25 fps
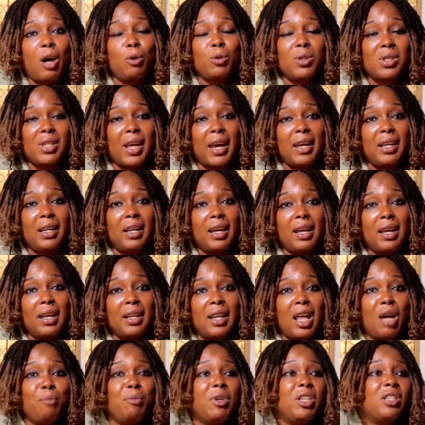outside.
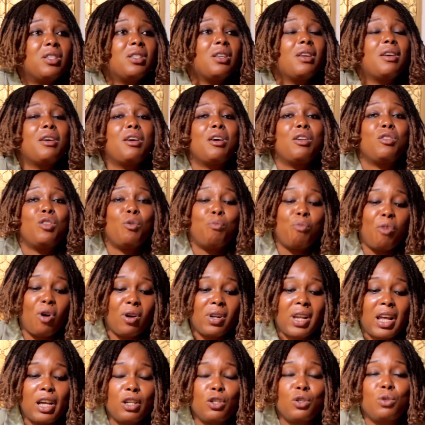That means the
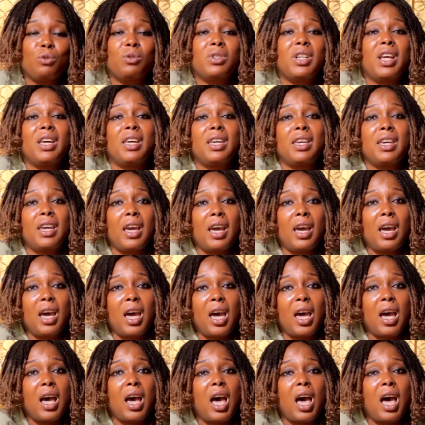mother should take care